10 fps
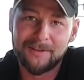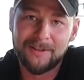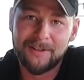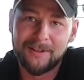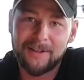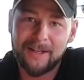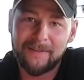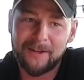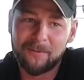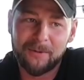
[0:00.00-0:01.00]
And
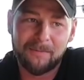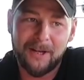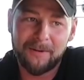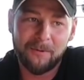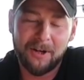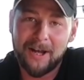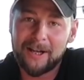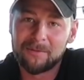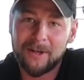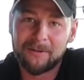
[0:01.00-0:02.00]
then when I want to
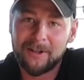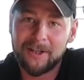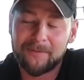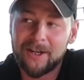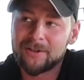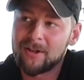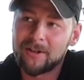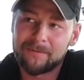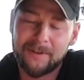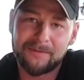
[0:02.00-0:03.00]
idle my rig, if I start
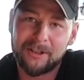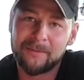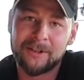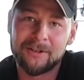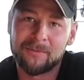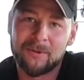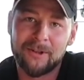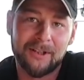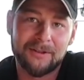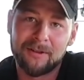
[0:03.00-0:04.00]
at 15 minutes in the
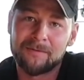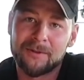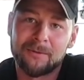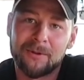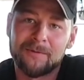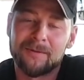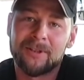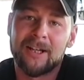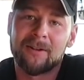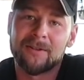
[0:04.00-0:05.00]
morning, it's good for
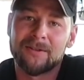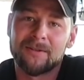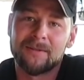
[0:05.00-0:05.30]
12-15 hours.